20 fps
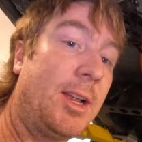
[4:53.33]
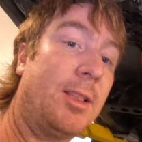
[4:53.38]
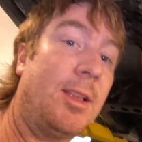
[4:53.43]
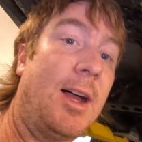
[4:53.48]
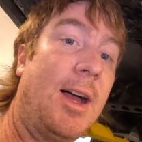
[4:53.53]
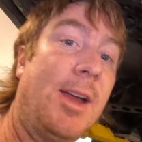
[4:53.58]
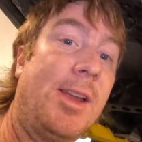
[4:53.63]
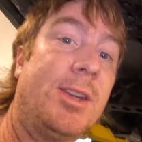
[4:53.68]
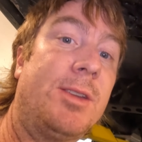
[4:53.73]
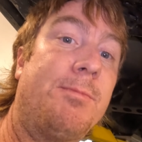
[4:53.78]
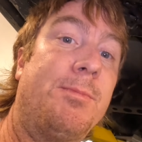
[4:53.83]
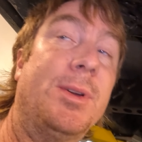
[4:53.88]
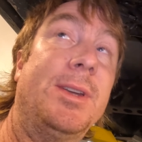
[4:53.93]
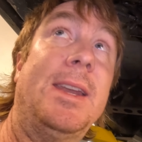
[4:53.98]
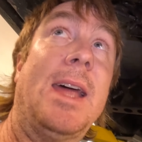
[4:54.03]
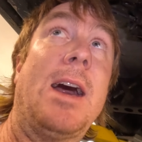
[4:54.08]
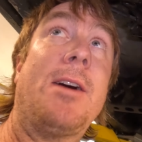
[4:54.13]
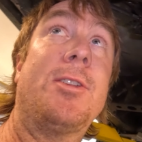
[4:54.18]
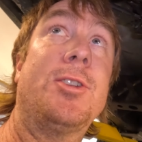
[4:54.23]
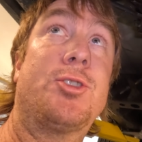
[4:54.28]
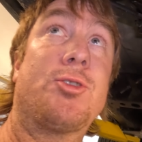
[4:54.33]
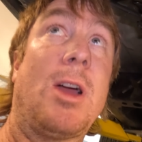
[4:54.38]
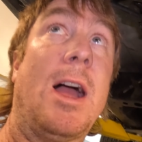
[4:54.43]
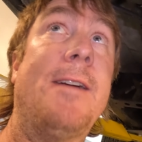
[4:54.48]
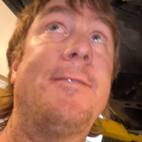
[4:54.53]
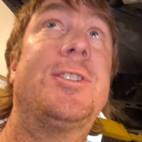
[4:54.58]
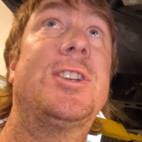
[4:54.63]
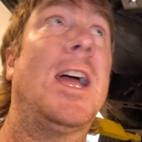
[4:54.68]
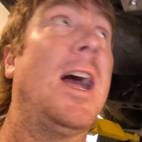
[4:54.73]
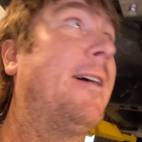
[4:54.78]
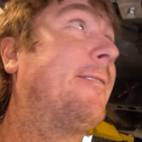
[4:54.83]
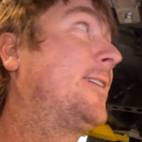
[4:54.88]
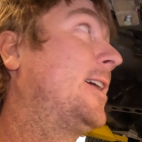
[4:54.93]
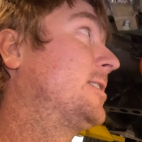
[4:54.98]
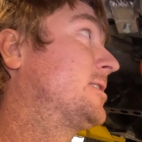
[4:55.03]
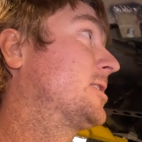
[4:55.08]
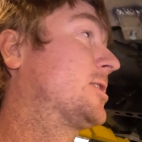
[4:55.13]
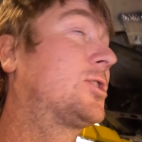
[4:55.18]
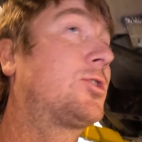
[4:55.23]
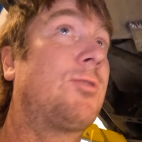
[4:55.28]
aligned, but now the drive shaft
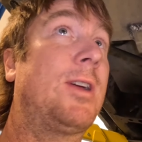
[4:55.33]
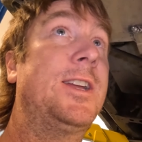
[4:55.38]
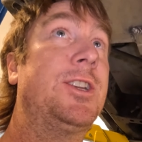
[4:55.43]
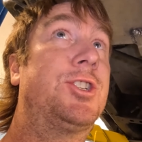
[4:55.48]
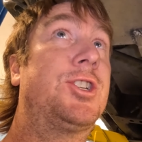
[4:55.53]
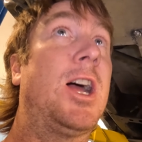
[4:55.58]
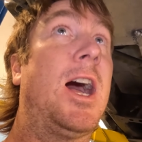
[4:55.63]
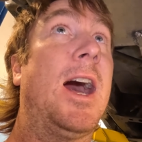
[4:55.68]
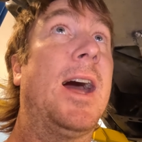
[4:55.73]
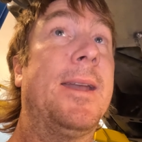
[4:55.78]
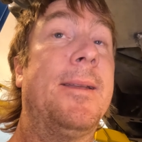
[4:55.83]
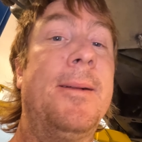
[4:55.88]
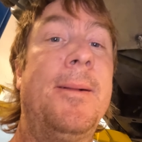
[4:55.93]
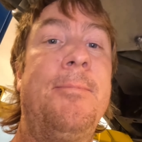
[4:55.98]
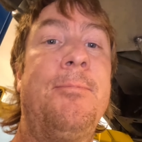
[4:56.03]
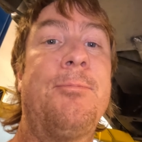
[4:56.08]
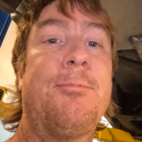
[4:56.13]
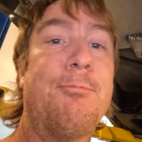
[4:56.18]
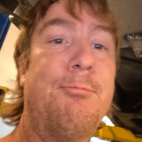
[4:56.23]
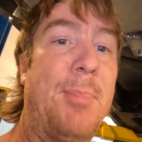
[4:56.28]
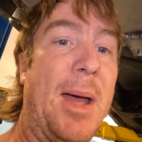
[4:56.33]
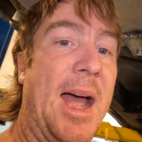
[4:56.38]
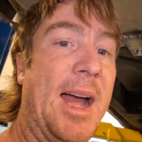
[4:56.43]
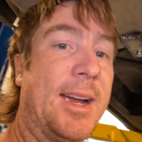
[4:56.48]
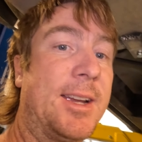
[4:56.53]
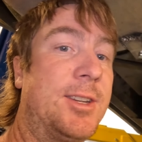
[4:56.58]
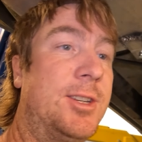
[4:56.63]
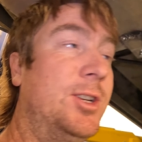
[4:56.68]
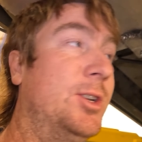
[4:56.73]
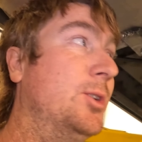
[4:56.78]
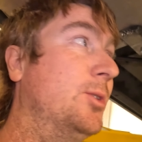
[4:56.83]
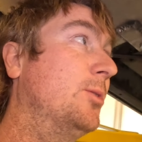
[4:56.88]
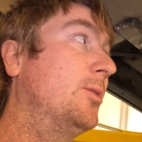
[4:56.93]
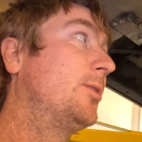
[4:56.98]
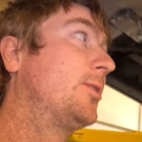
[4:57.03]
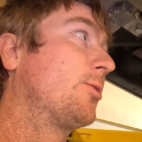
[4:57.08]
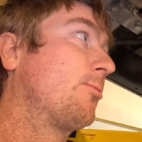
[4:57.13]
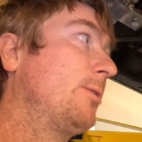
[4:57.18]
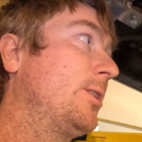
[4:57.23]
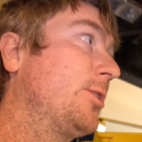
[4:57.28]
has a straight shot back to
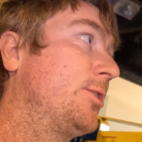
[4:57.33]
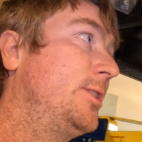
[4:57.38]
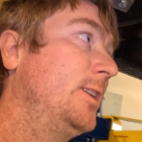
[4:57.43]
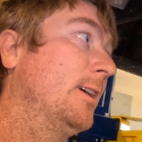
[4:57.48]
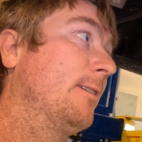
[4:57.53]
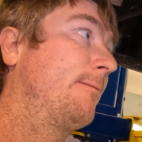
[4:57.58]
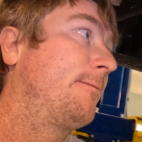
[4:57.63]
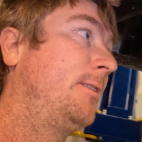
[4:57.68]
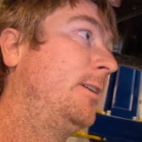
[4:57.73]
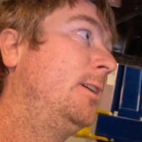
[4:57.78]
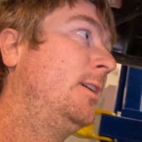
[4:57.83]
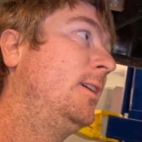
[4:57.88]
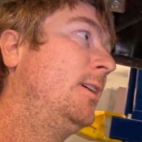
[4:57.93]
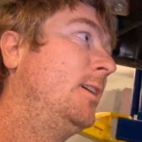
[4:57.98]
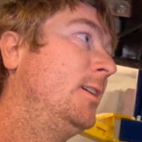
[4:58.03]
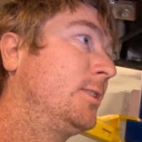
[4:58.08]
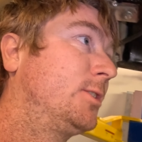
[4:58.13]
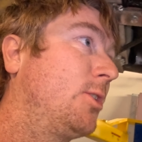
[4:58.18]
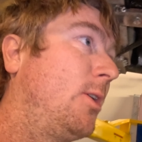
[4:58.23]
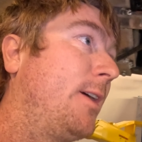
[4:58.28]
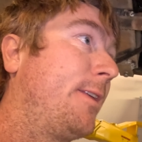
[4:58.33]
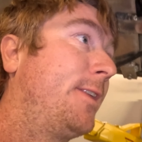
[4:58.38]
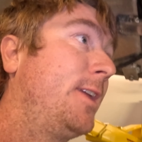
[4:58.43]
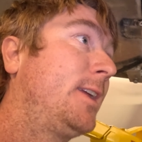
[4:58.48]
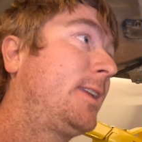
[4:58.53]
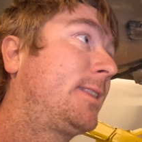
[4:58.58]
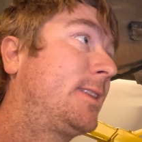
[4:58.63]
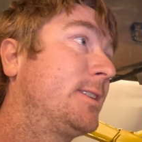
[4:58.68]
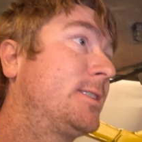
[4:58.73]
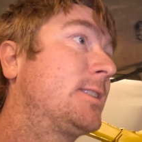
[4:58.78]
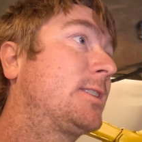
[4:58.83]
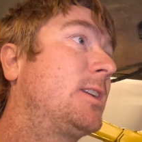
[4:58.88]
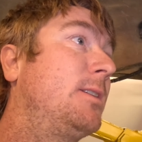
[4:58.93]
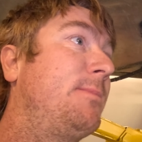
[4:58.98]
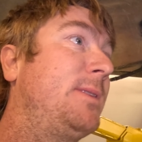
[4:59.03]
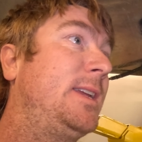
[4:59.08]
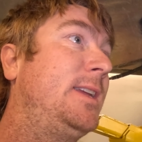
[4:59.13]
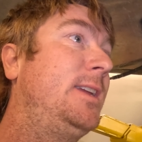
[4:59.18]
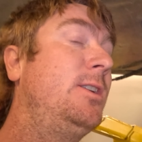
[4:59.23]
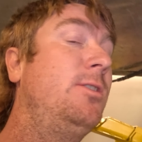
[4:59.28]
the rear diff. So I think this is going
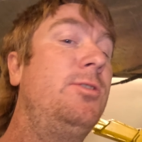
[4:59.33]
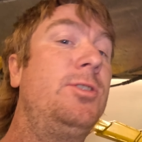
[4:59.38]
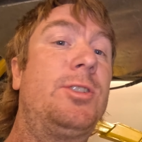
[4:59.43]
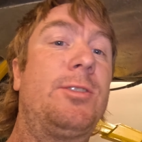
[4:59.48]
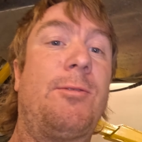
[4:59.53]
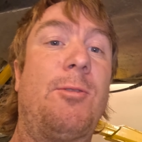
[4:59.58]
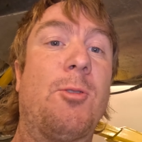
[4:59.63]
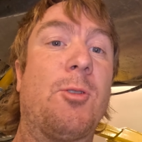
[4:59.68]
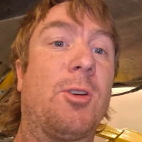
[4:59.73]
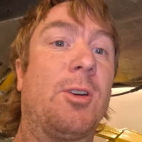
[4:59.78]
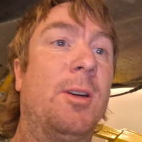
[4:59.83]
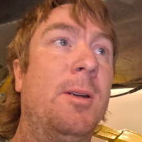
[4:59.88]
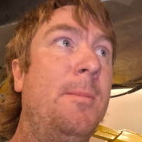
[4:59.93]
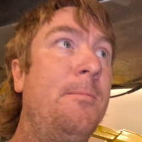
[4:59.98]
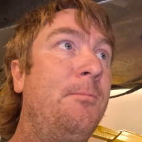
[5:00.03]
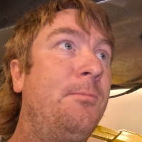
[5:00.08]
to be huge for